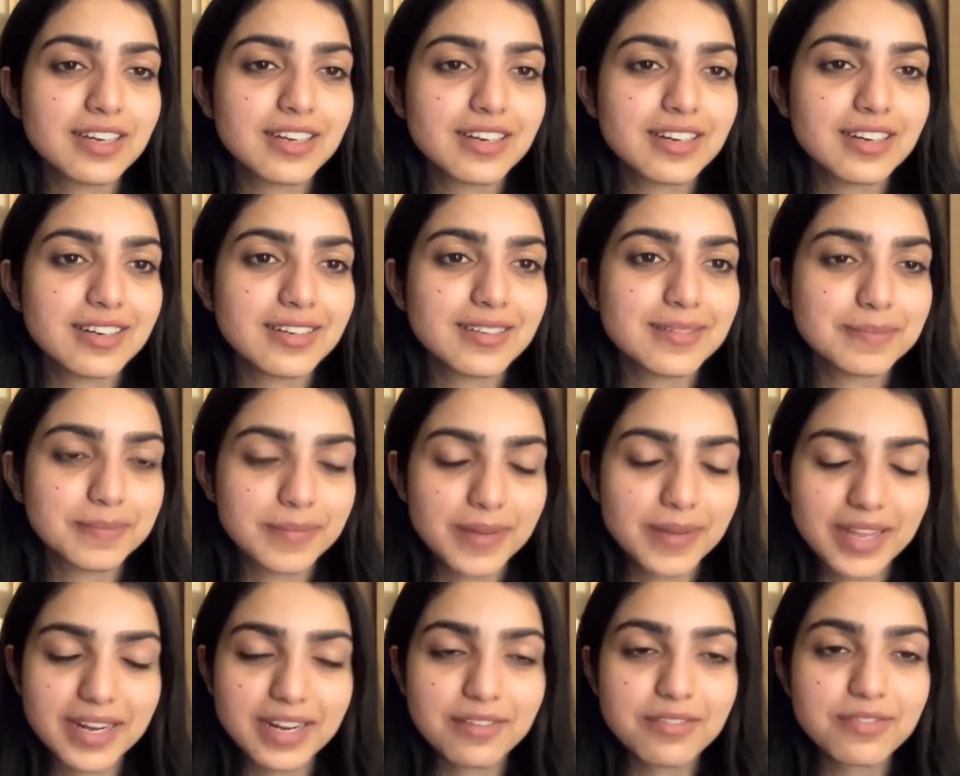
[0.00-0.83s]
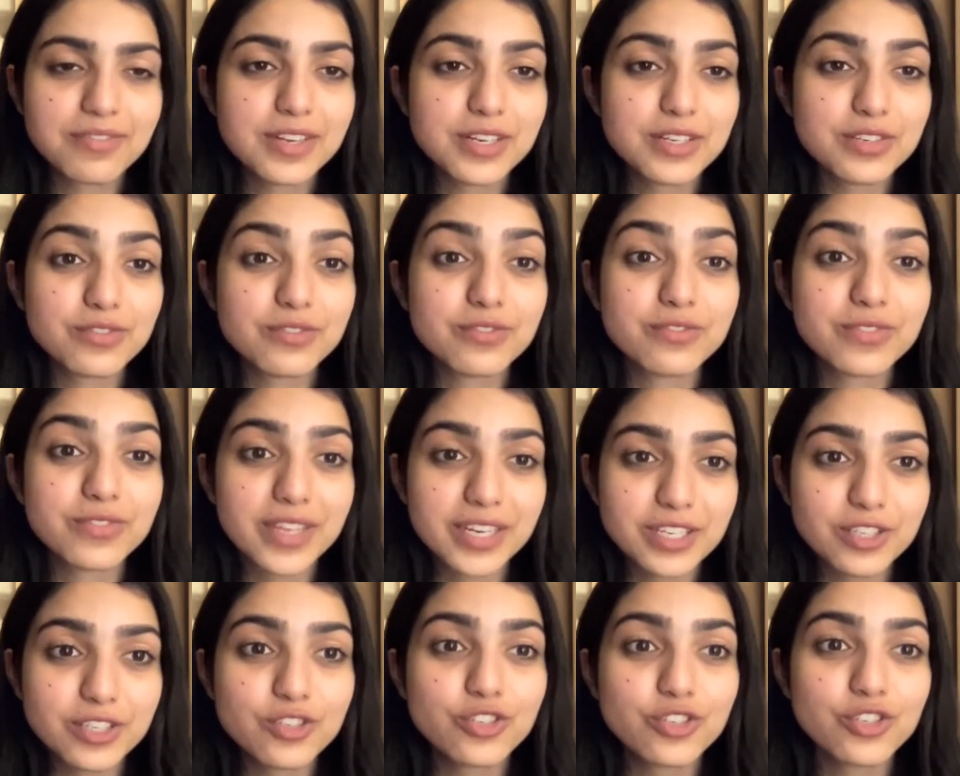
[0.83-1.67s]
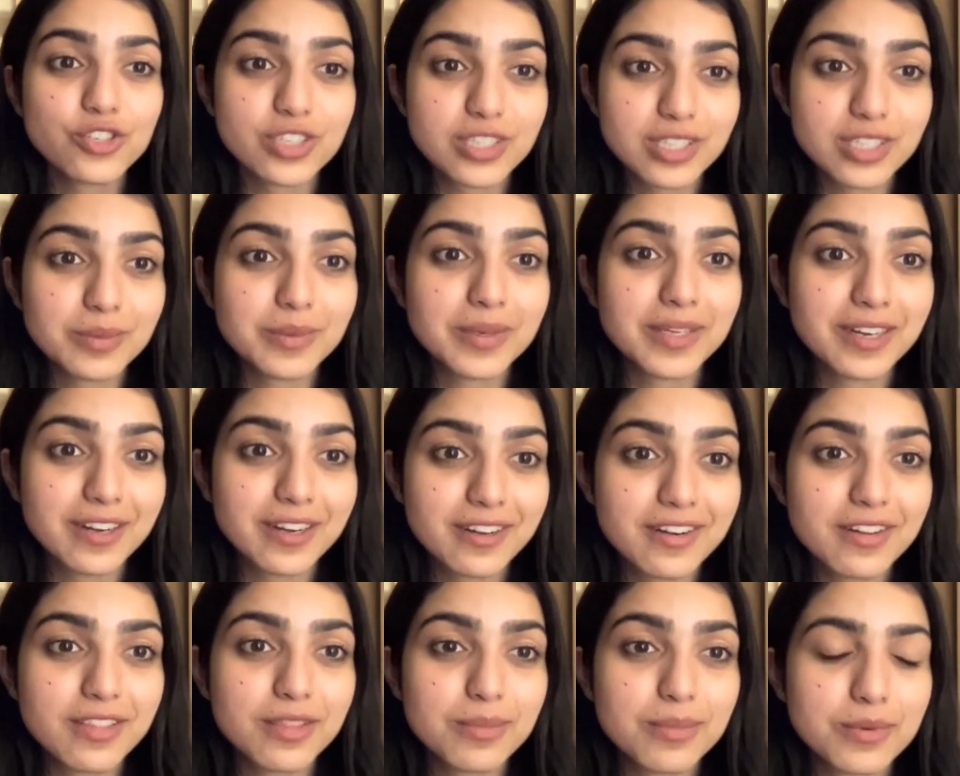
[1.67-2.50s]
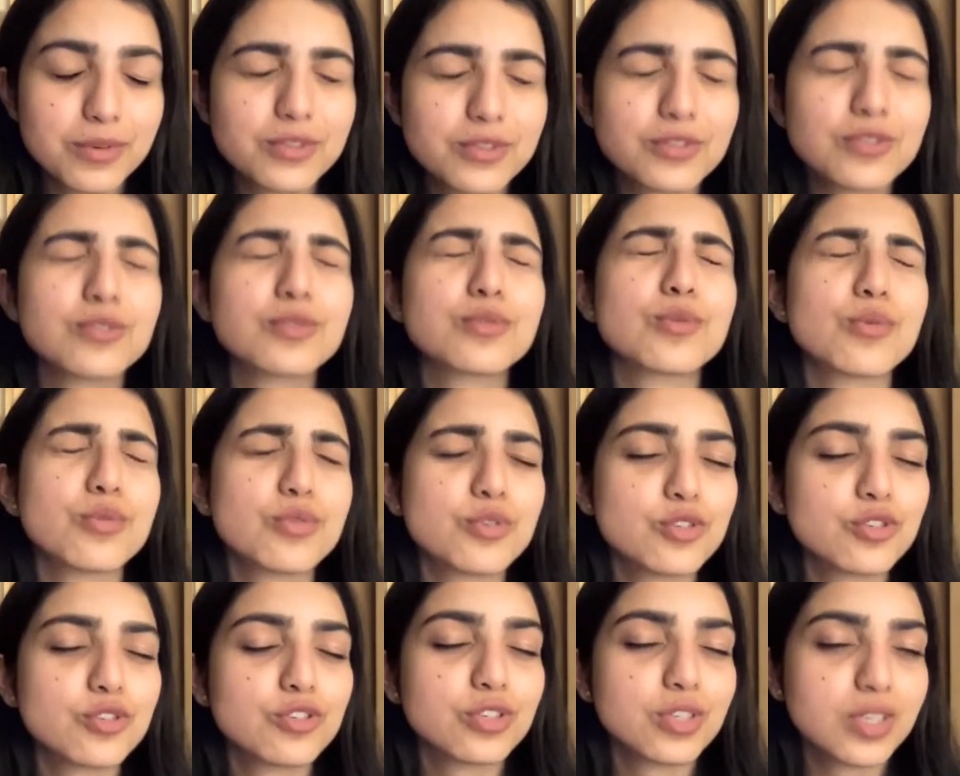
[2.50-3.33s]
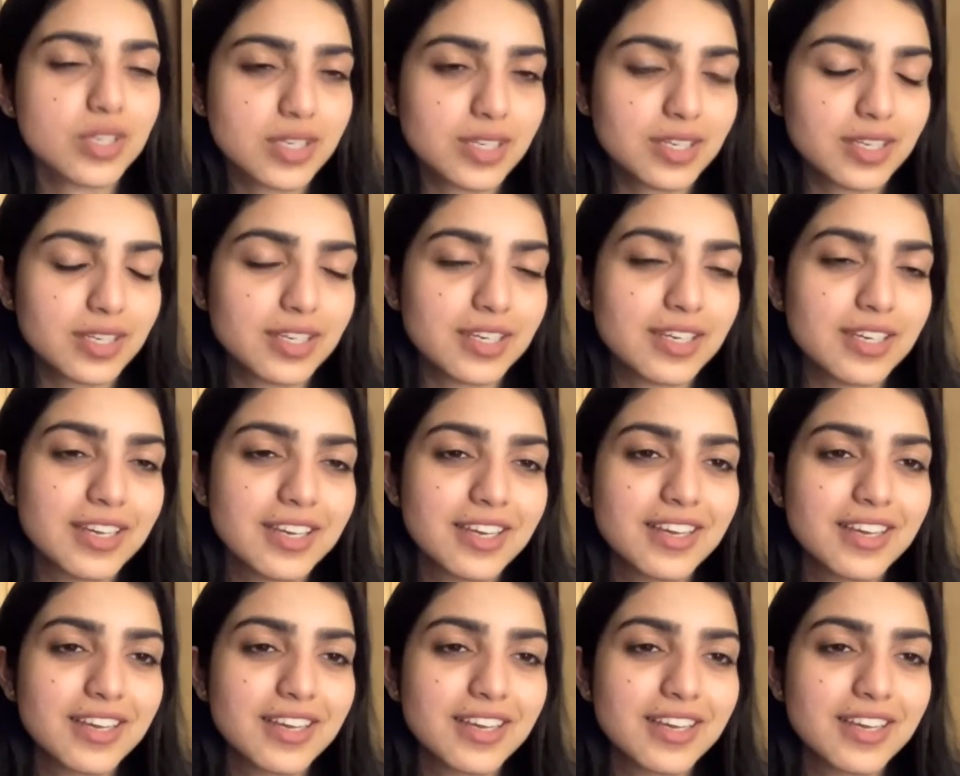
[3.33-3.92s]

And I felt very shitty when I read the book. So shitty.